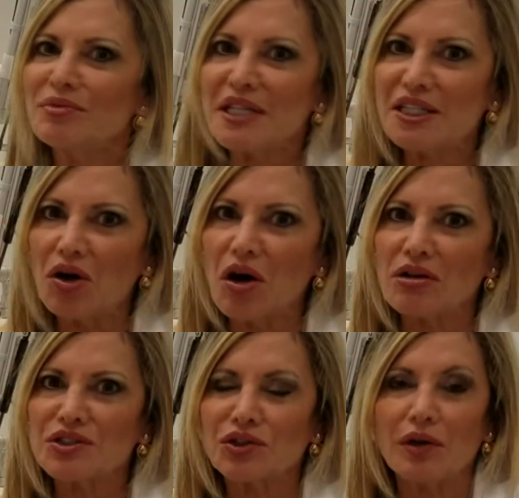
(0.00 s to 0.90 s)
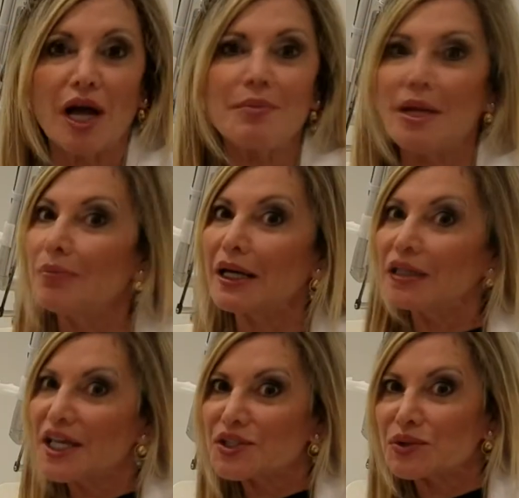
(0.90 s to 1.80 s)
Tina Alster. I'm in
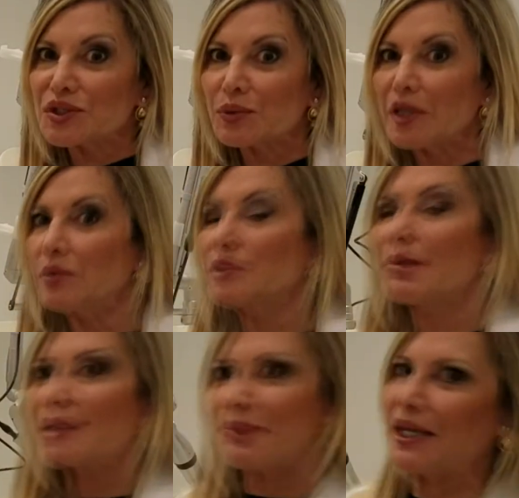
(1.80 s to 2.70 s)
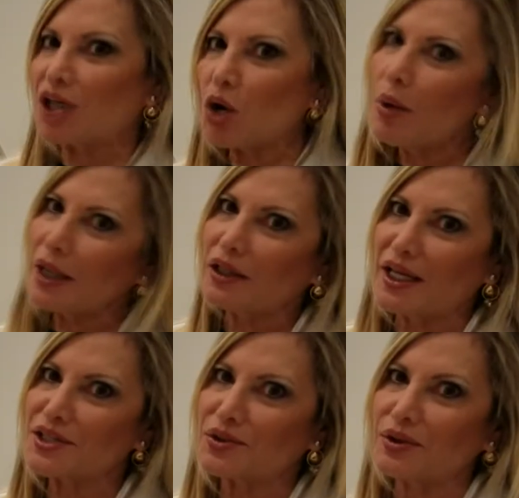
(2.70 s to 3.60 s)
my laser suite with my PicoWay
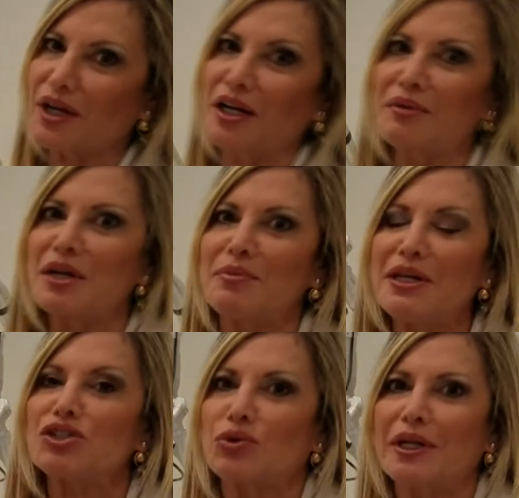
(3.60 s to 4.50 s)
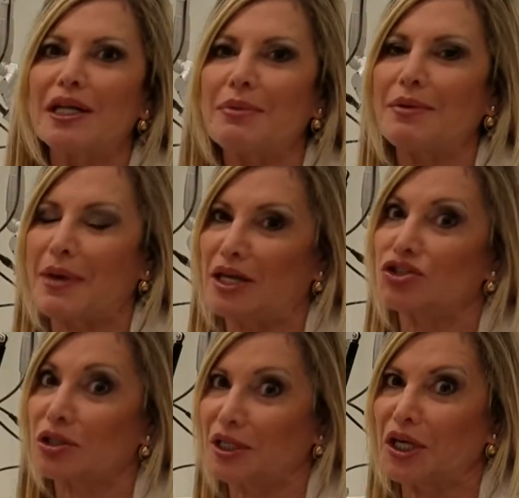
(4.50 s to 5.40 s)
laser, and I'm going to be treating my
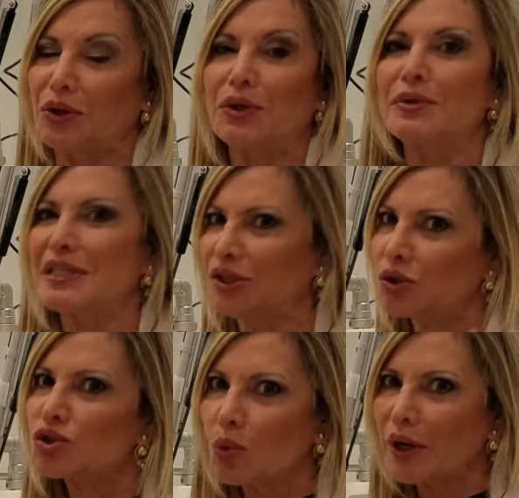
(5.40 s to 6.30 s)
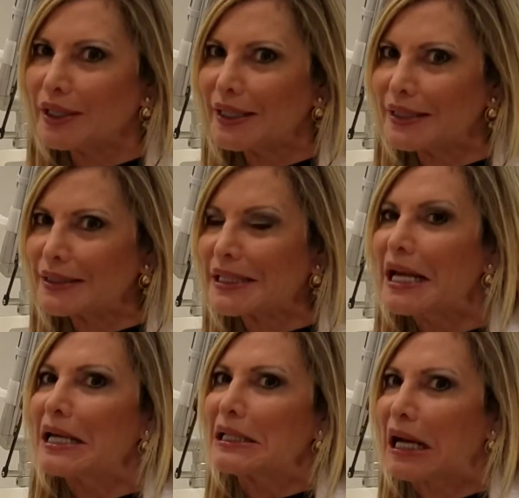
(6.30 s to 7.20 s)
patient here who's in her twenties,
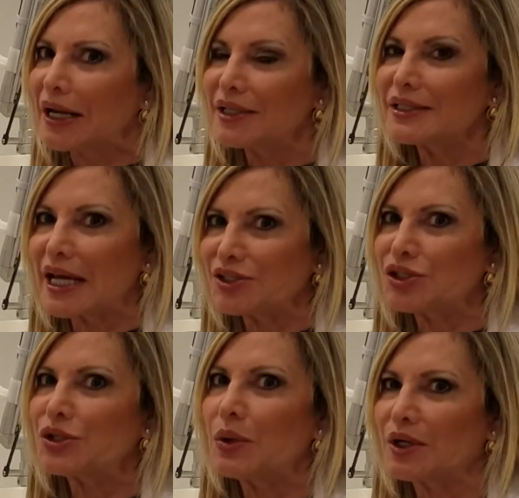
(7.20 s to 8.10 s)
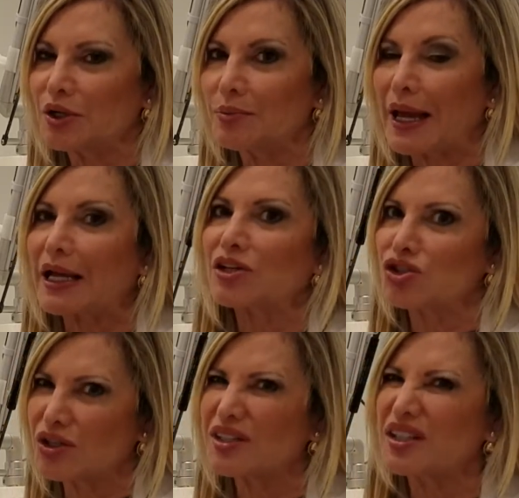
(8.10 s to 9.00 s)
got a tattoo on her back.
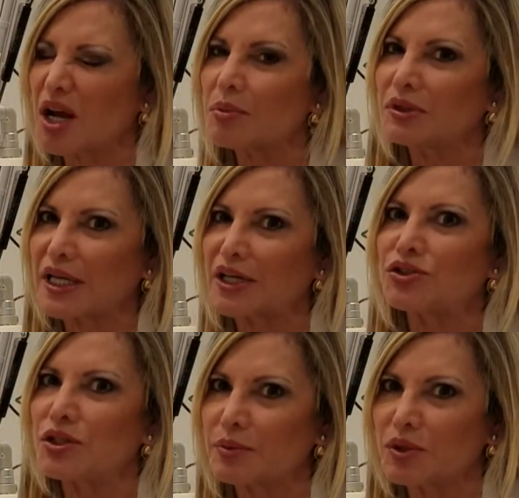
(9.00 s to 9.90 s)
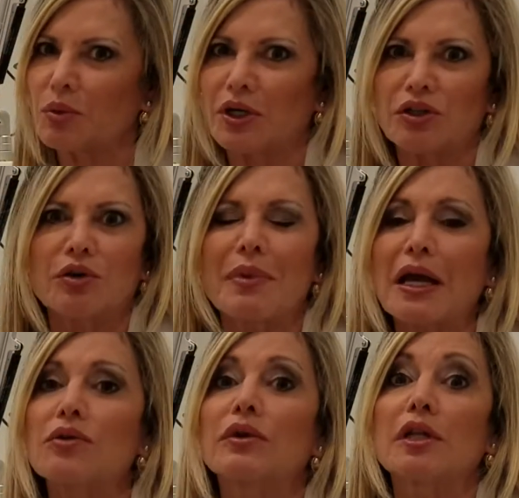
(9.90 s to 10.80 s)
Actually, she has a couple of tattoos, but the one on her
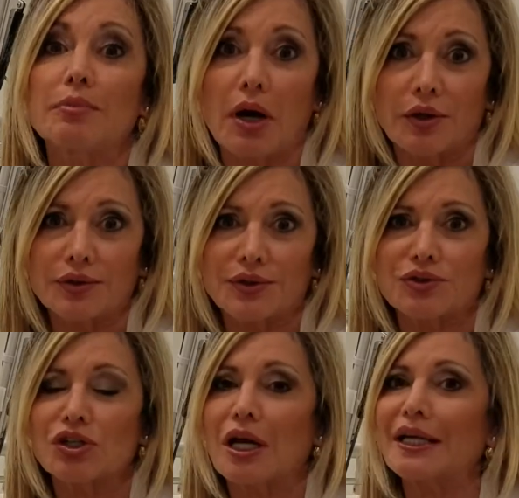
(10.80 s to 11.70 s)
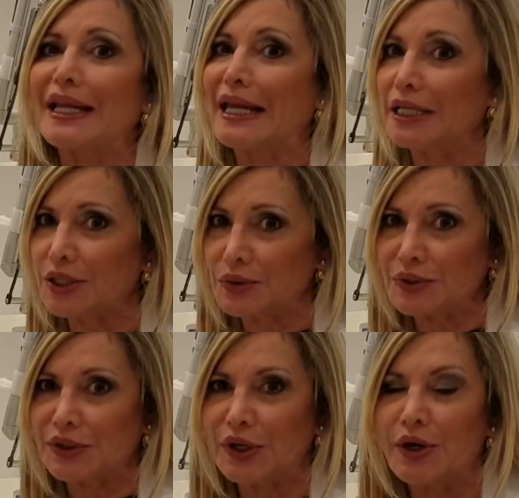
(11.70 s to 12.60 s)
back really bothers her. She got it eight
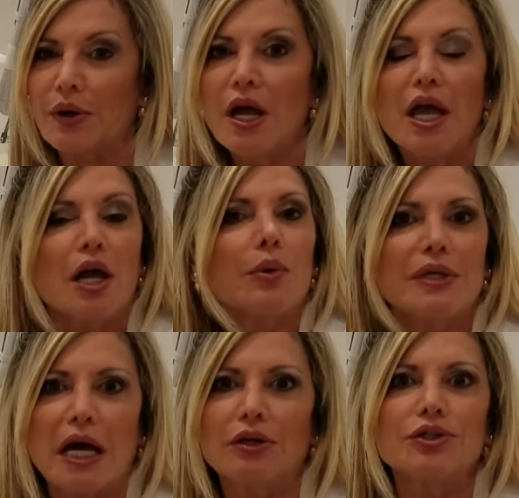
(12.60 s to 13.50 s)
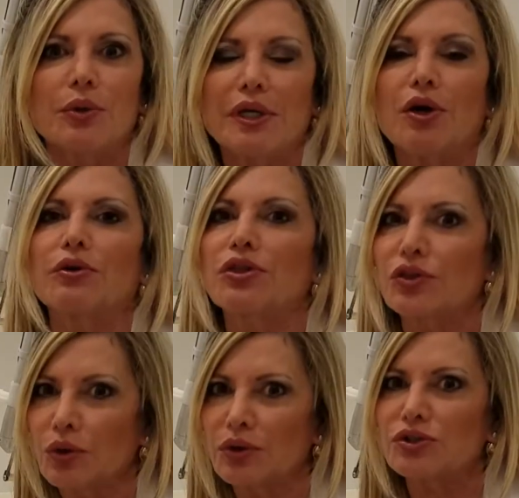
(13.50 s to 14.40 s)
years ago, and we're now doing her
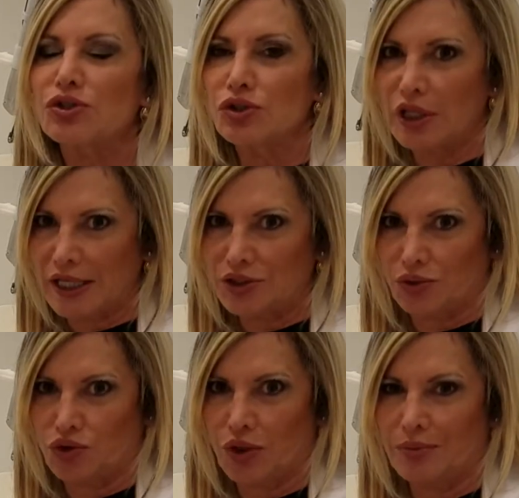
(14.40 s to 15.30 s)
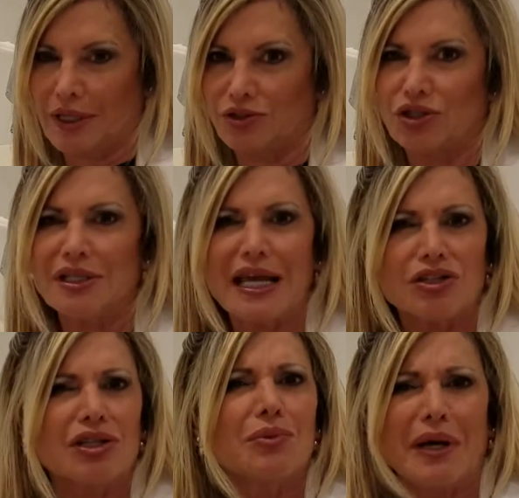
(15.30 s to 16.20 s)
third laser treatment. She's
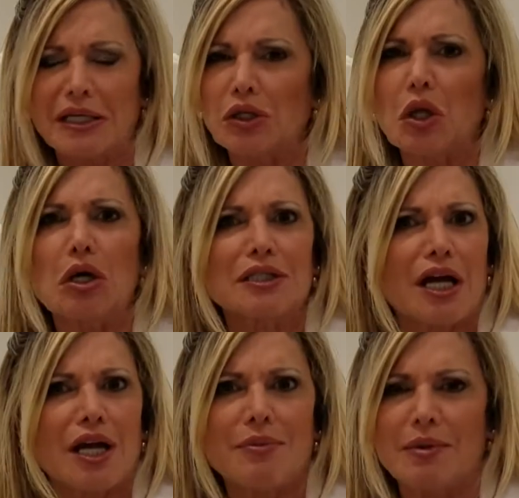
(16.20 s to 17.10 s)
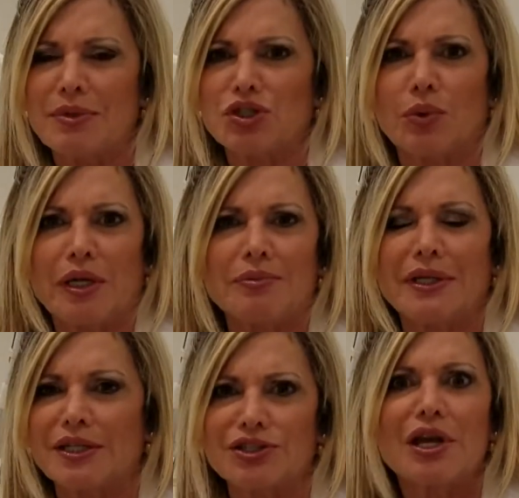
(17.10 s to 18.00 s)
actually waited a long time in between
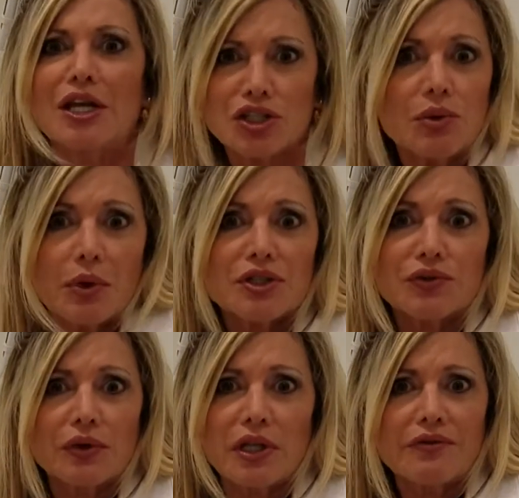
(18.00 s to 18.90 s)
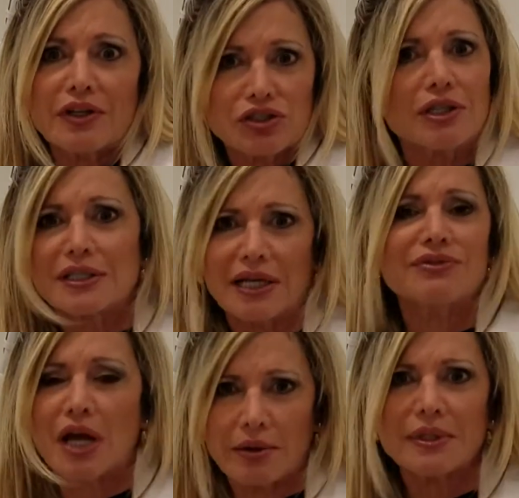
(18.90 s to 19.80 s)
because she works for a living. She doesn't
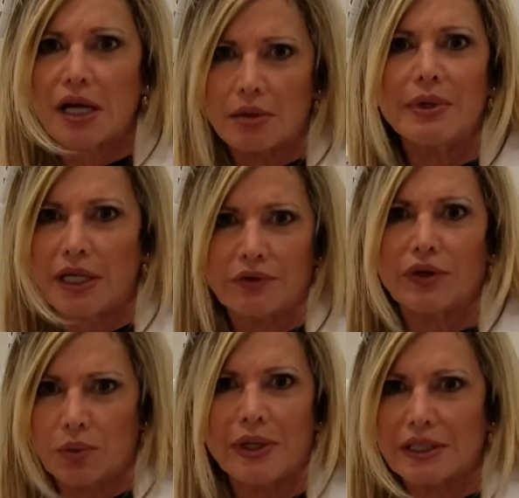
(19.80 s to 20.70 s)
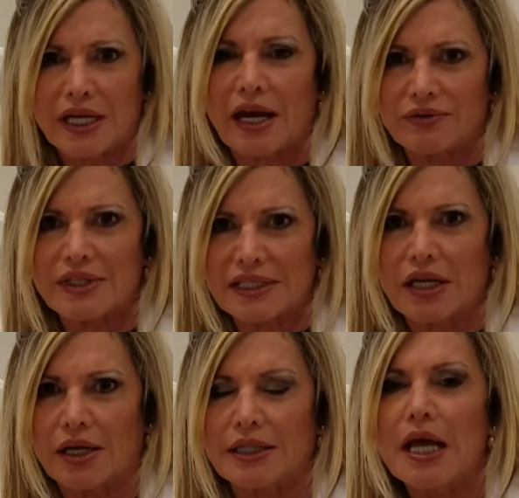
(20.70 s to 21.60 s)
have time to come in every week to have this
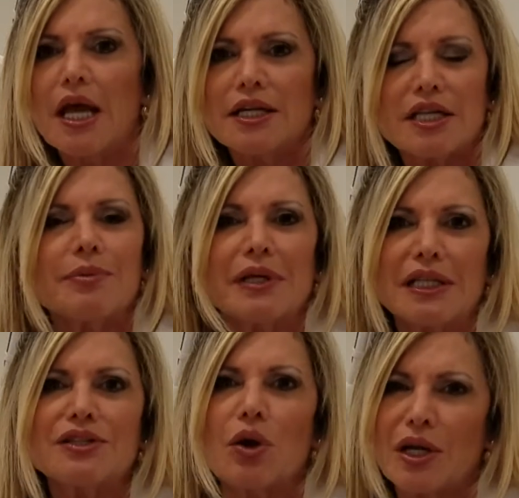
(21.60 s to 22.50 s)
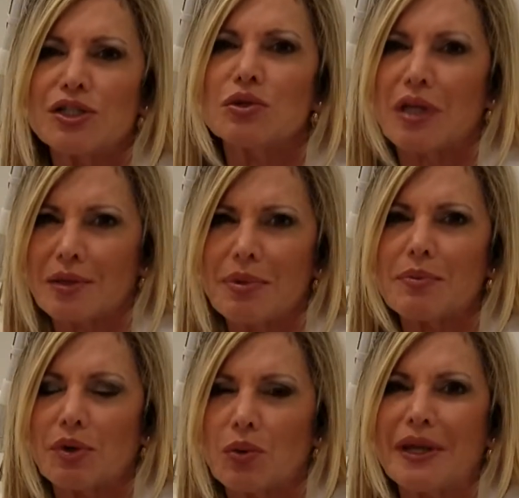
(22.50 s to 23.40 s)
done. Typically, though, I do like
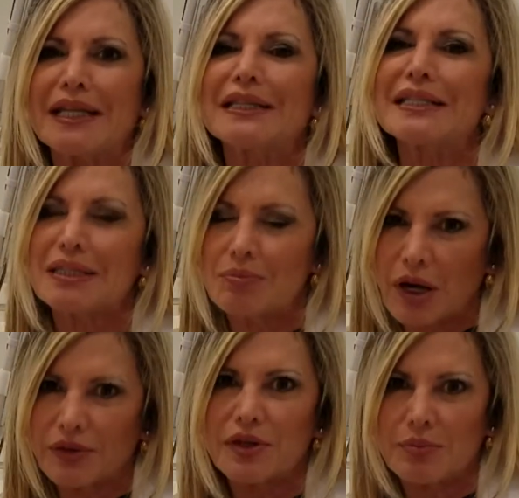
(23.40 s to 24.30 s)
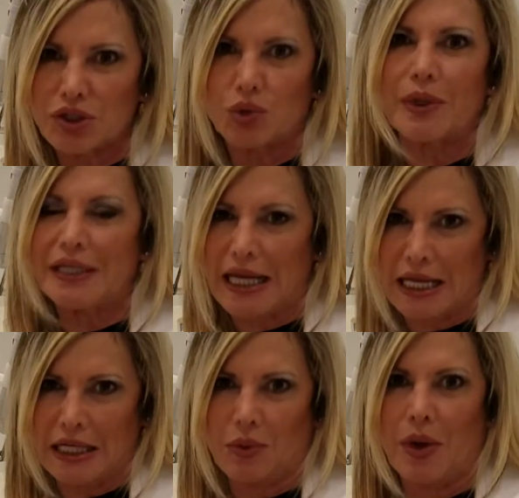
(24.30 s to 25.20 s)
people to wait at least a month in between
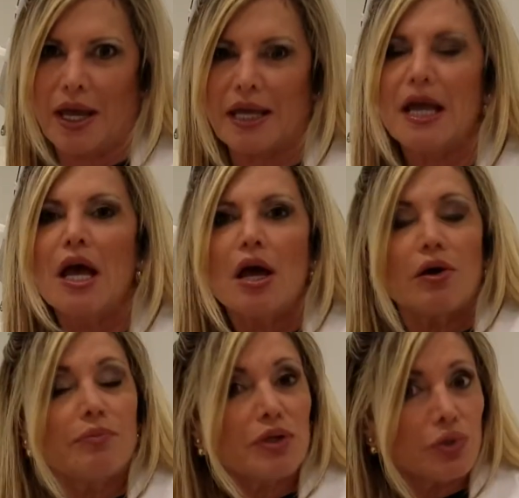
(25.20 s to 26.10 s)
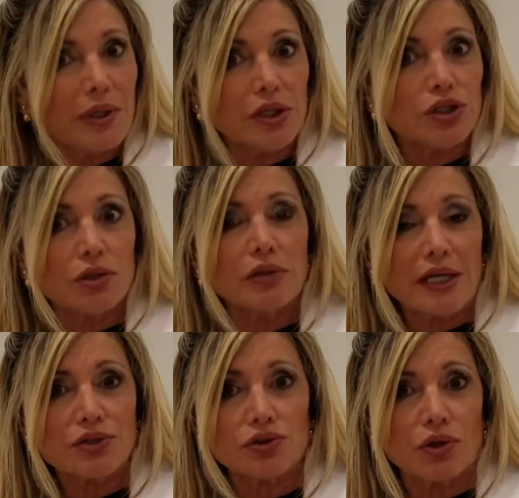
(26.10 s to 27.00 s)
anyway. Between the two
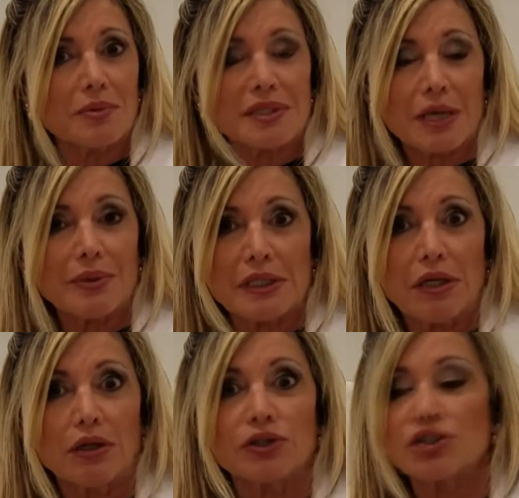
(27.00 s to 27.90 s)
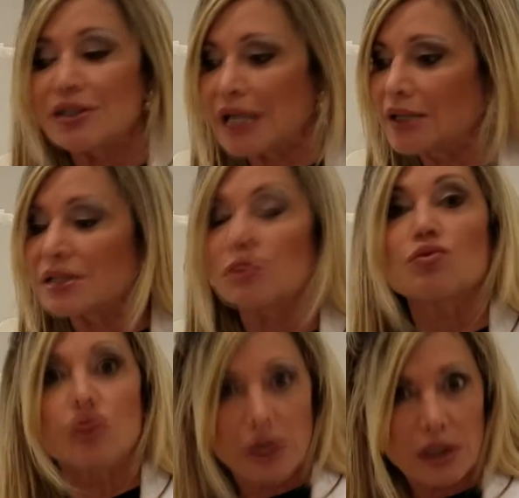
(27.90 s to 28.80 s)
laser treatments that we did on her, she's gotten some
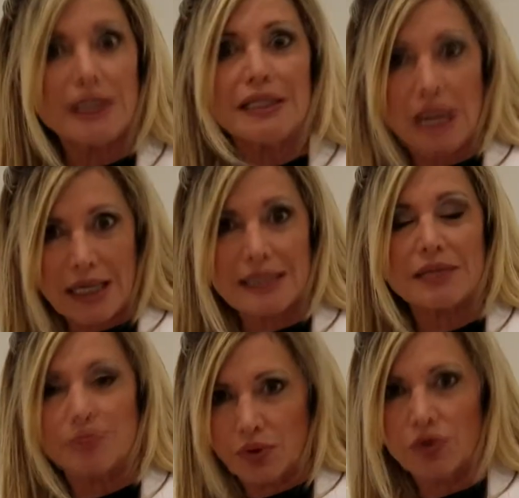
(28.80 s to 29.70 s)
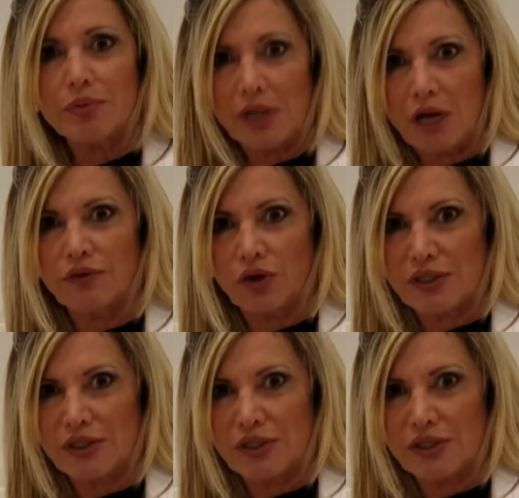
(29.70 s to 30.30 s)
really nice improvement of her